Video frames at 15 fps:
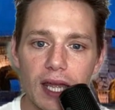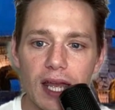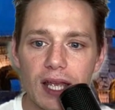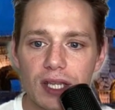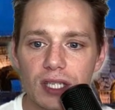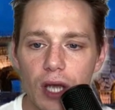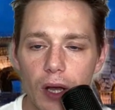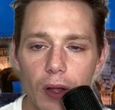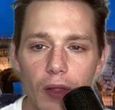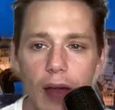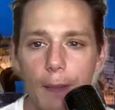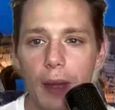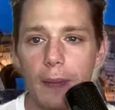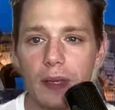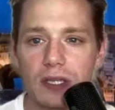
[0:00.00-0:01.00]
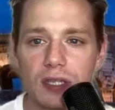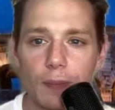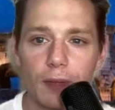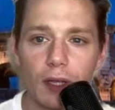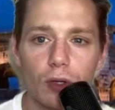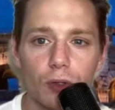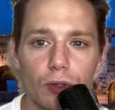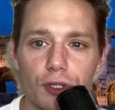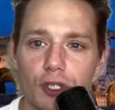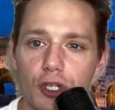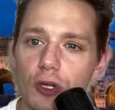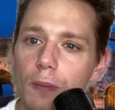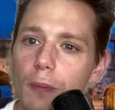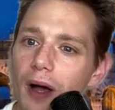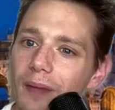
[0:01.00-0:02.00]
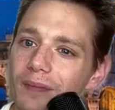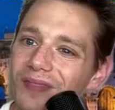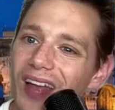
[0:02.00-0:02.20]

So that might be something cool too. But